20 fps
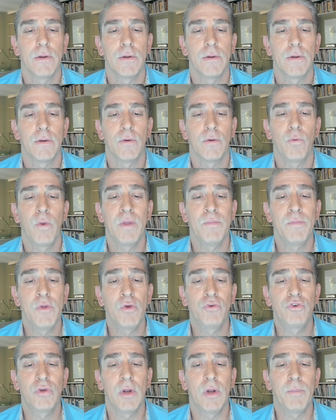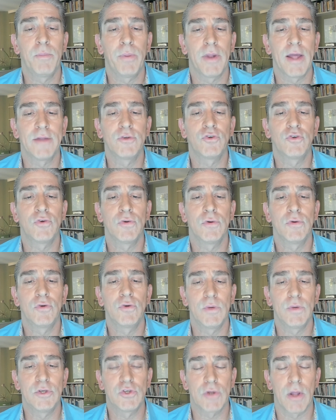We mutually pledge to
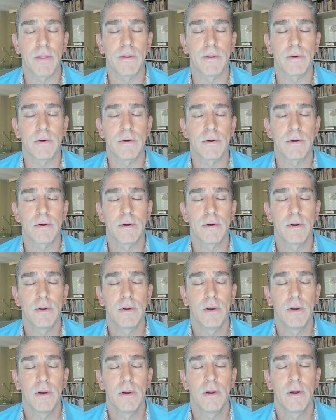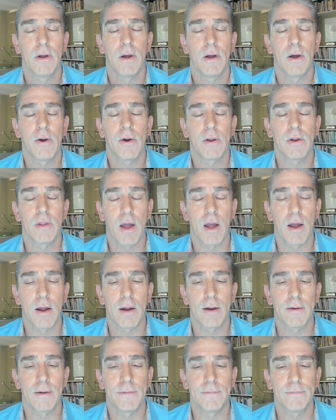each other our
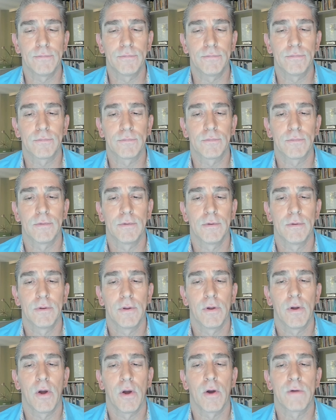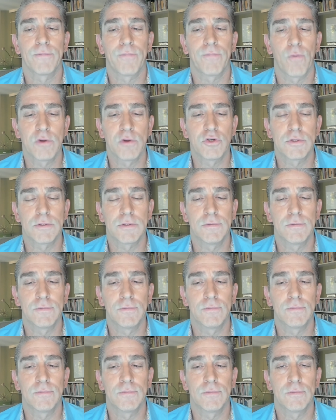lives, our
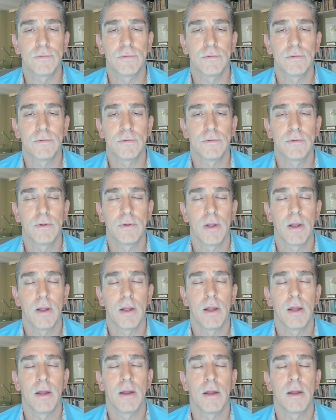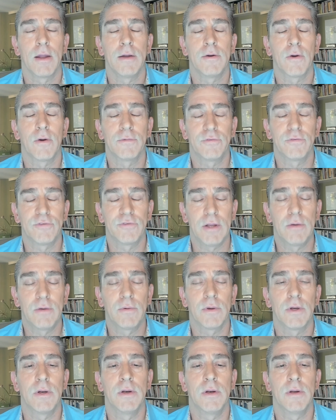fortunes, and our
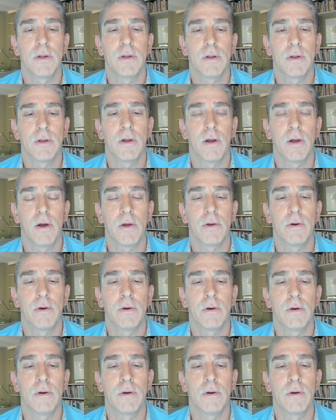sacred honor.